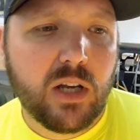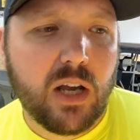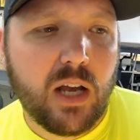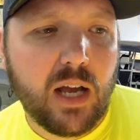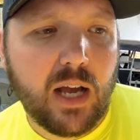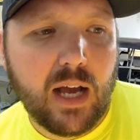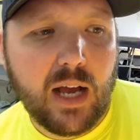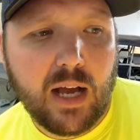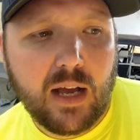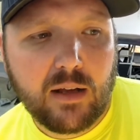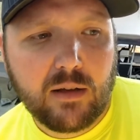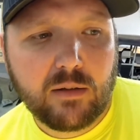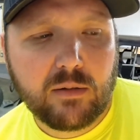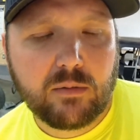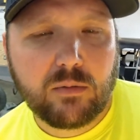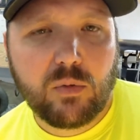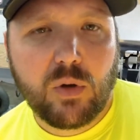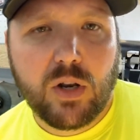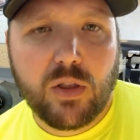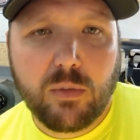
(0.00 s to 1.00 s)

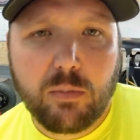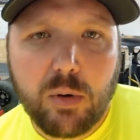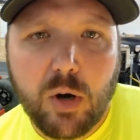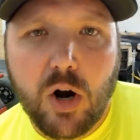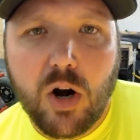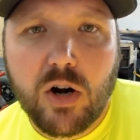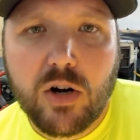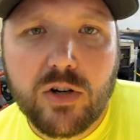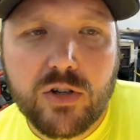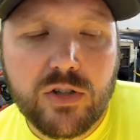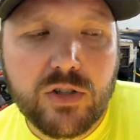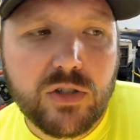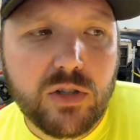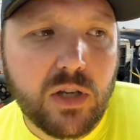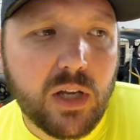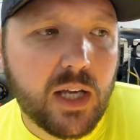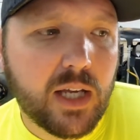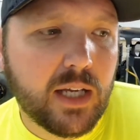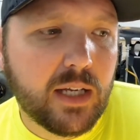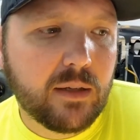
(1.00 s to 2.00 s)
One of the bars
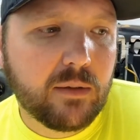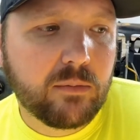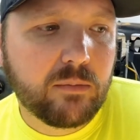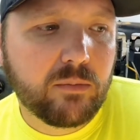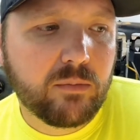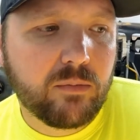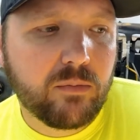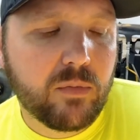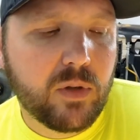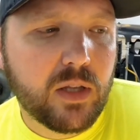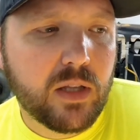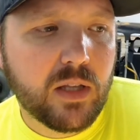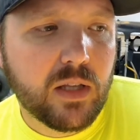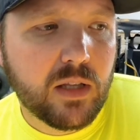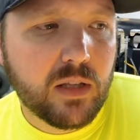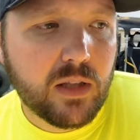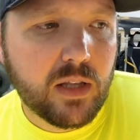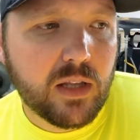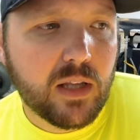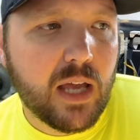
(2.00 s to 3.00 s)

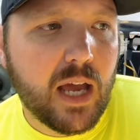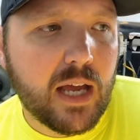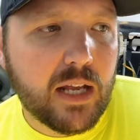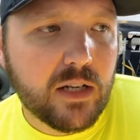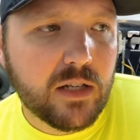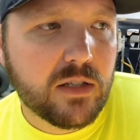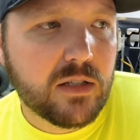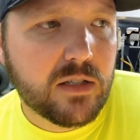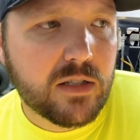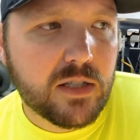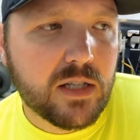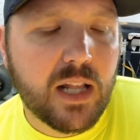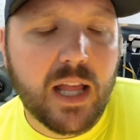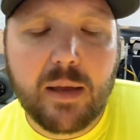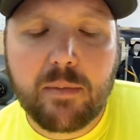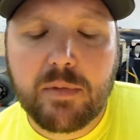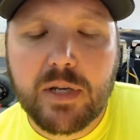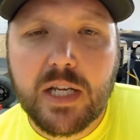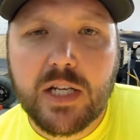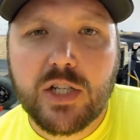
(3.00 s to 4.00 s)
got
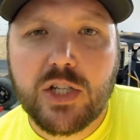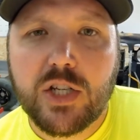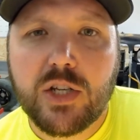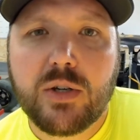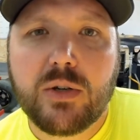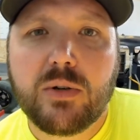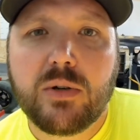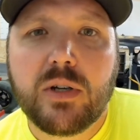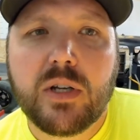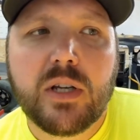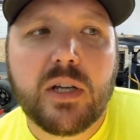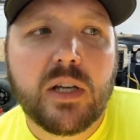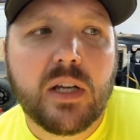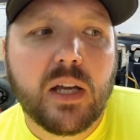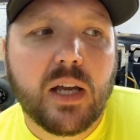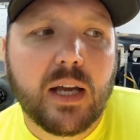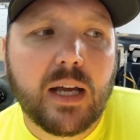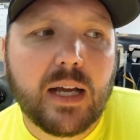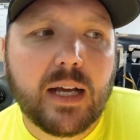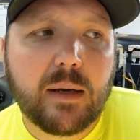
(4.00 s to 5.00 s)
slammed into,
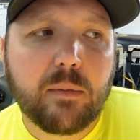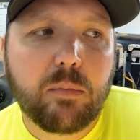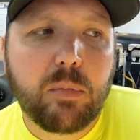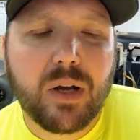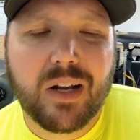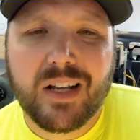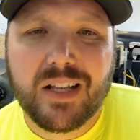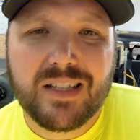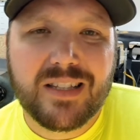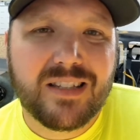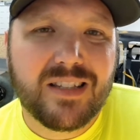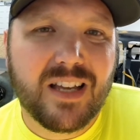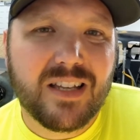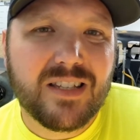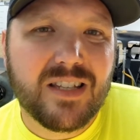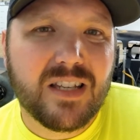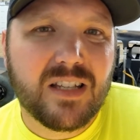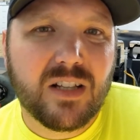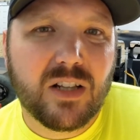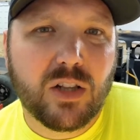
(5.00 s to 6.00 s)
but it
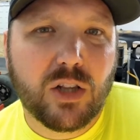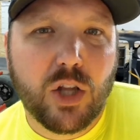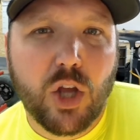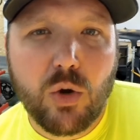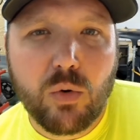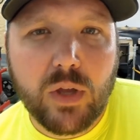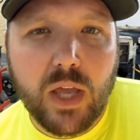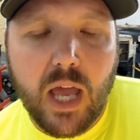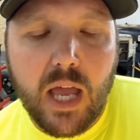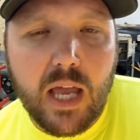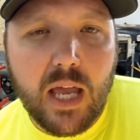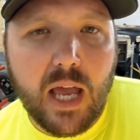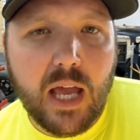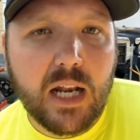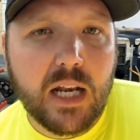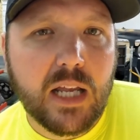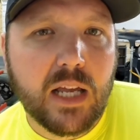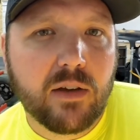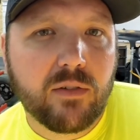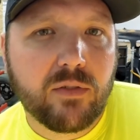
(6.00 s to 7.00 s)
doesn't locate
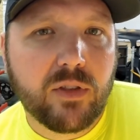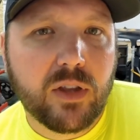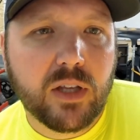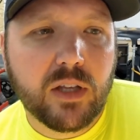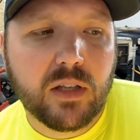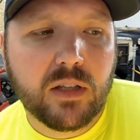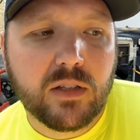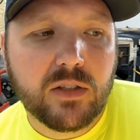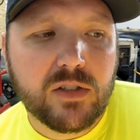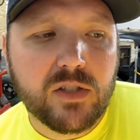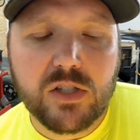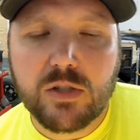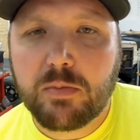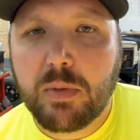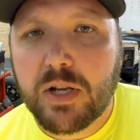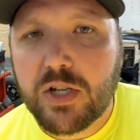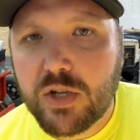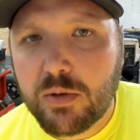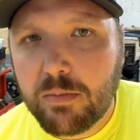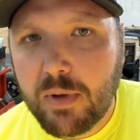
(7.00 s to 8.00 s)
any of the
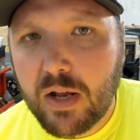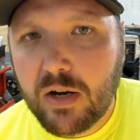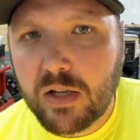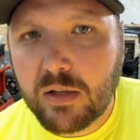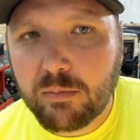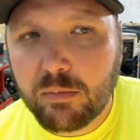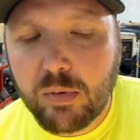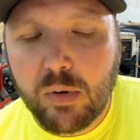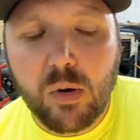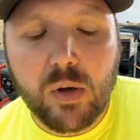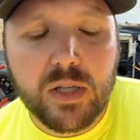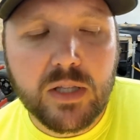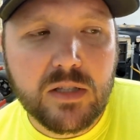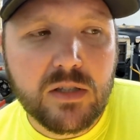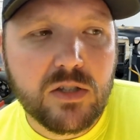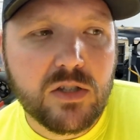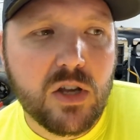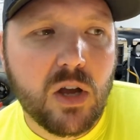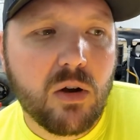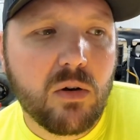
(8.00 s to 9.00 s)
suspension mounting points,
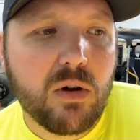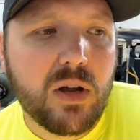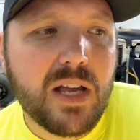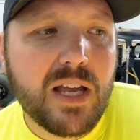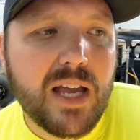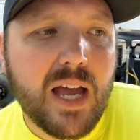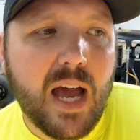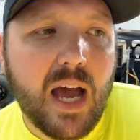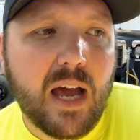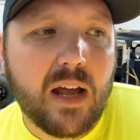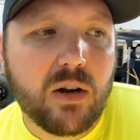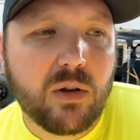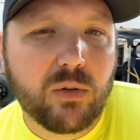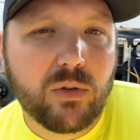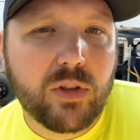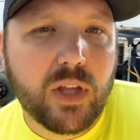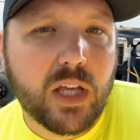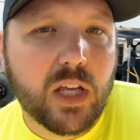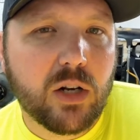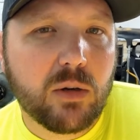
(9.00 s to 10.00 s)
so I don't
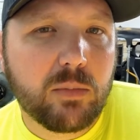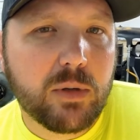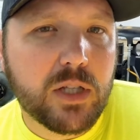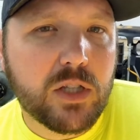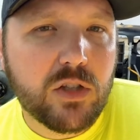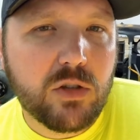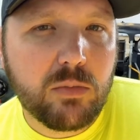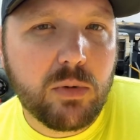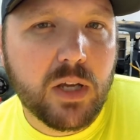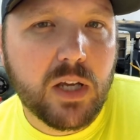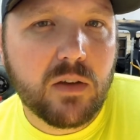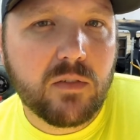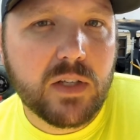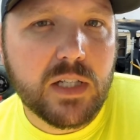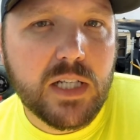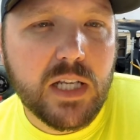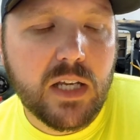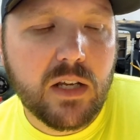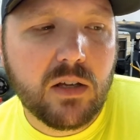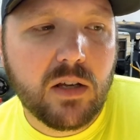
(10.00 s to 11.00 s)
think it'll be too big of a
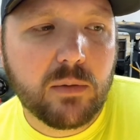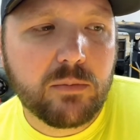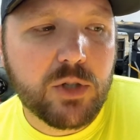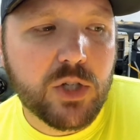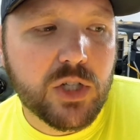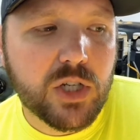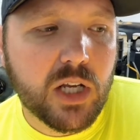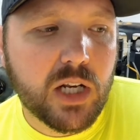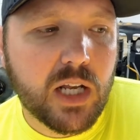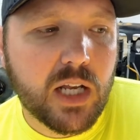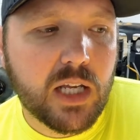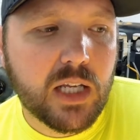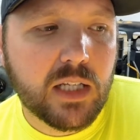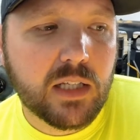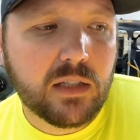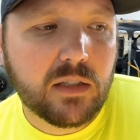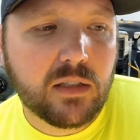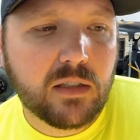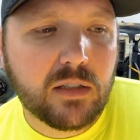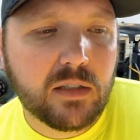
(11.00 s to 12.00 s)
deal. I'm just gonna
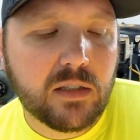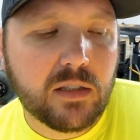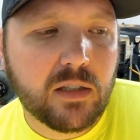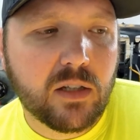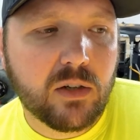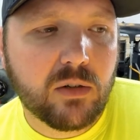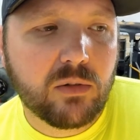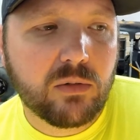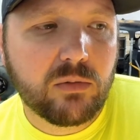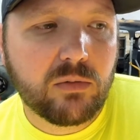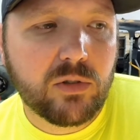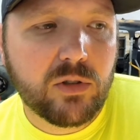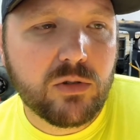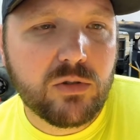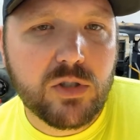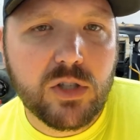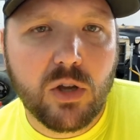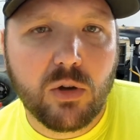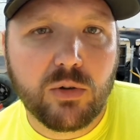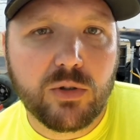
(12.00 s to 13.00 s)

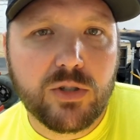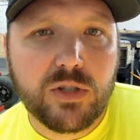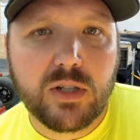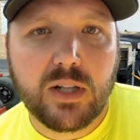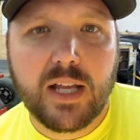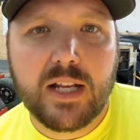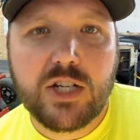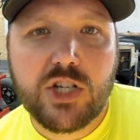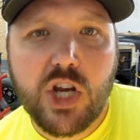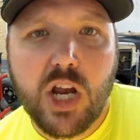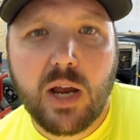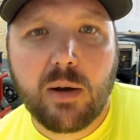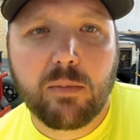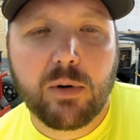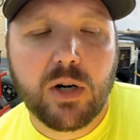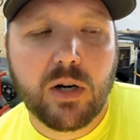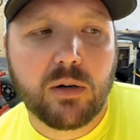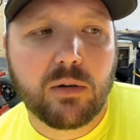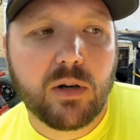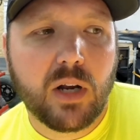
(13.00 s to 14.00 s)
use the old
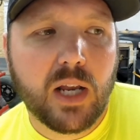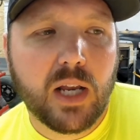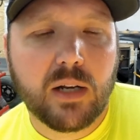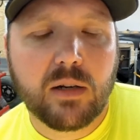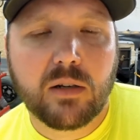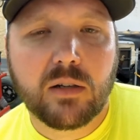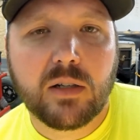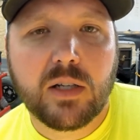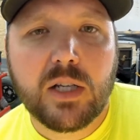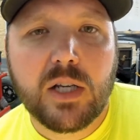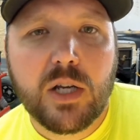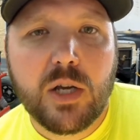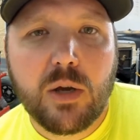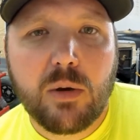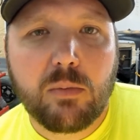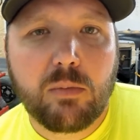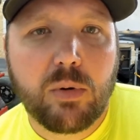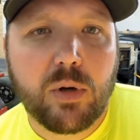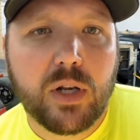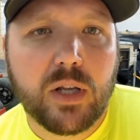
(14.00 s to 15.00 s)
sledgehammer and
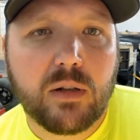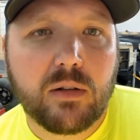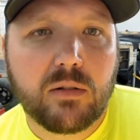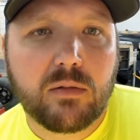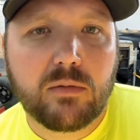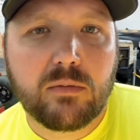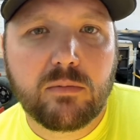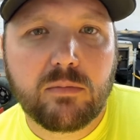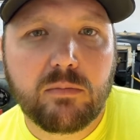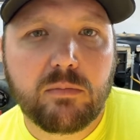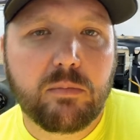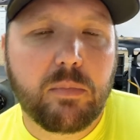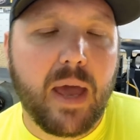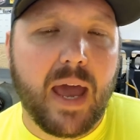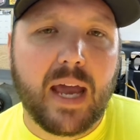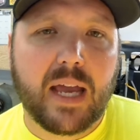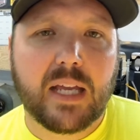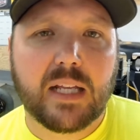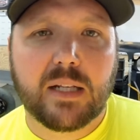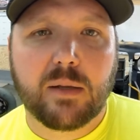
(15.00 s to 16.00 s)
put it
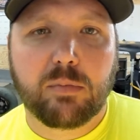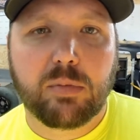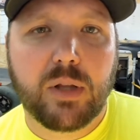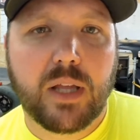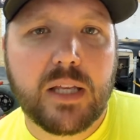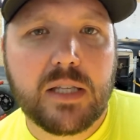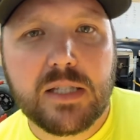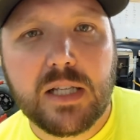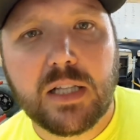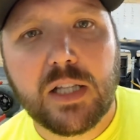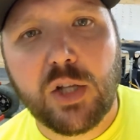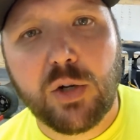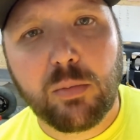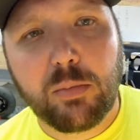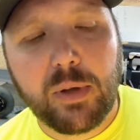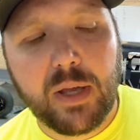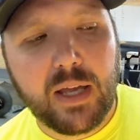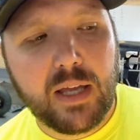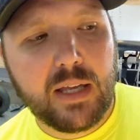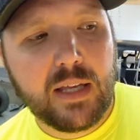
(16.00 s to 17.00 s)
back into place a little
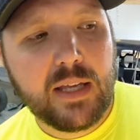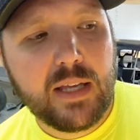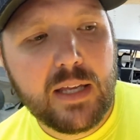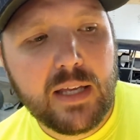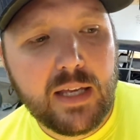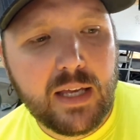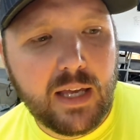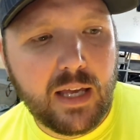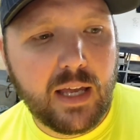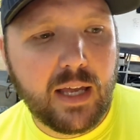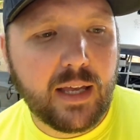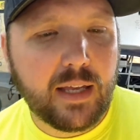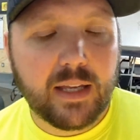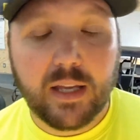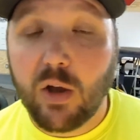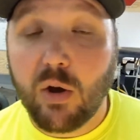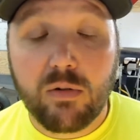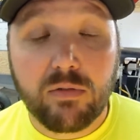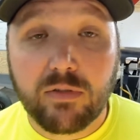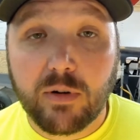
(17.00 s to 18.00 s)
bit
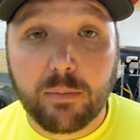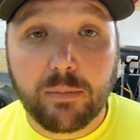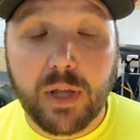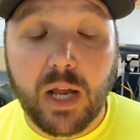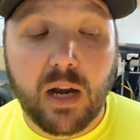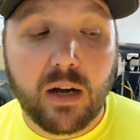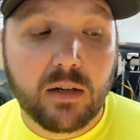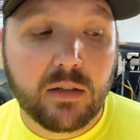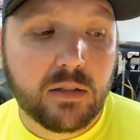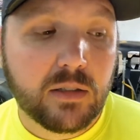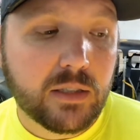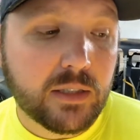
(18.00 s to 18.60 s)
and go from there.